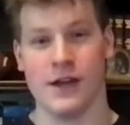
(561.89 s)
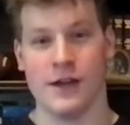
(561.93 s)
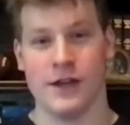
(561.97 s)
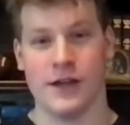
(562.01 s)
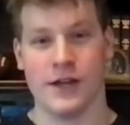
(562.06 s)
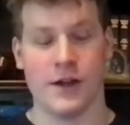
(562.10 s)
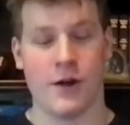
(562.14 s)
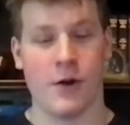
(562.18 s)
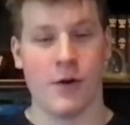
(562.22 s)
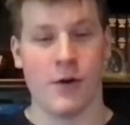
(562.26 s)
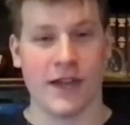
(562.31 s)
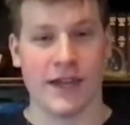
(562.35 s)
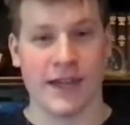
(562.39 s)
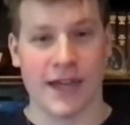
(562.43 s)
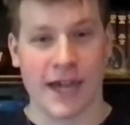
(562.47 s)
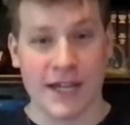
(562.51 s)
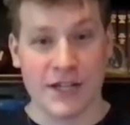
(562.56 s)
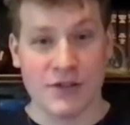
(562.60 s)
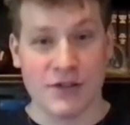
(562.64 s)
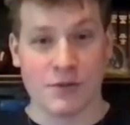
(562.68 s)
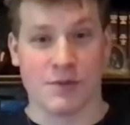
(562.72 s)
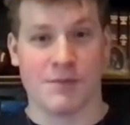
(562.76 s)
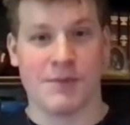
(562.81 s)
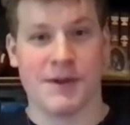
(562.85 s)
You know,
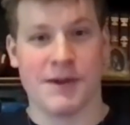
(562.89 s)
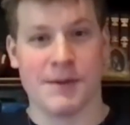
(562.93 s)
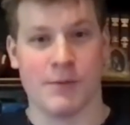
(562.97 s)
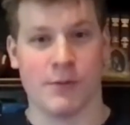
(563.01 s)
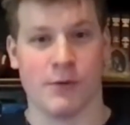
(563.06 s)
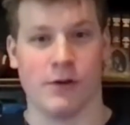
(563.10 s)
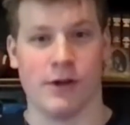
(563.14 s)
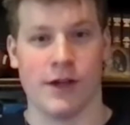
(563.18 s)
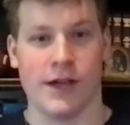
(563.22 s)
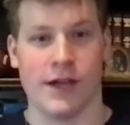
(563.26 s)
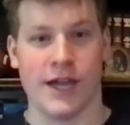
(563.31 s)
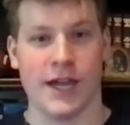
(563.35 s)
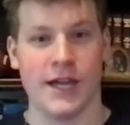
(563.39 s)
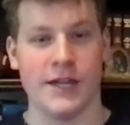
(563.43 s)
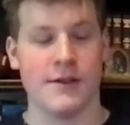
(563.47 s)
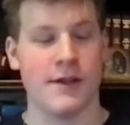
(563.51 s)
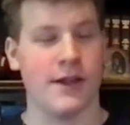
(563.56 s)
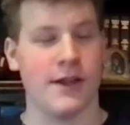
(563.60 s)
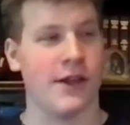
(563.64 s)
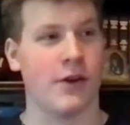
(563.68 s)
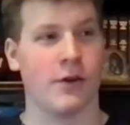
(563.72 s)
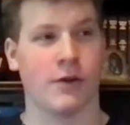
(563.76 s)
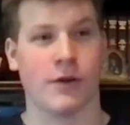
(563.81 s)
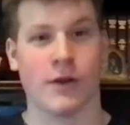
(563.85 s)
engage with people, engage
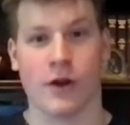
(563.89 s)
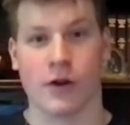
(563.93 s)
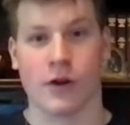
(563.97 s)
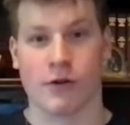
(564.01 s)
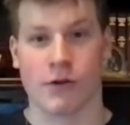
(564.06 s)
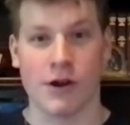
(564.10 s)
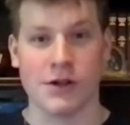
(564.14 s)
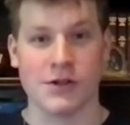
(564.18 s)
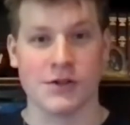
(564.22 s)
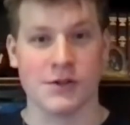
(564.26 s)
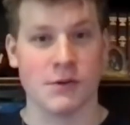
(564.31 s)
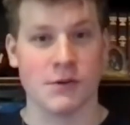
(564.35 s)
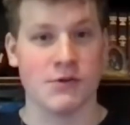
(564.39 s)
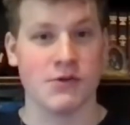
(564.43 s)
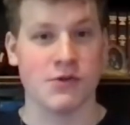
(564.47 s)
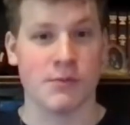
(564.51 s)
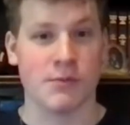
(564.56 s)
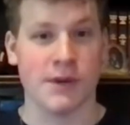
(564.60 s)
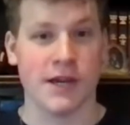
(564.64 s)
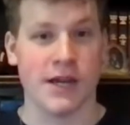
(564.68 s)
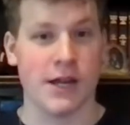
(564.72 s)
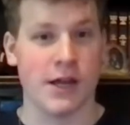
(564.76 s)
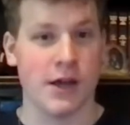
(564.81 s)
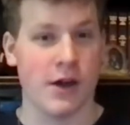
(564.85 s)
like across social
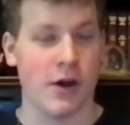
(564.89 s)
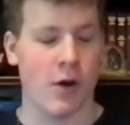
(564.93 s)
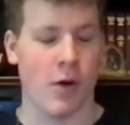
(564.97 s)
media,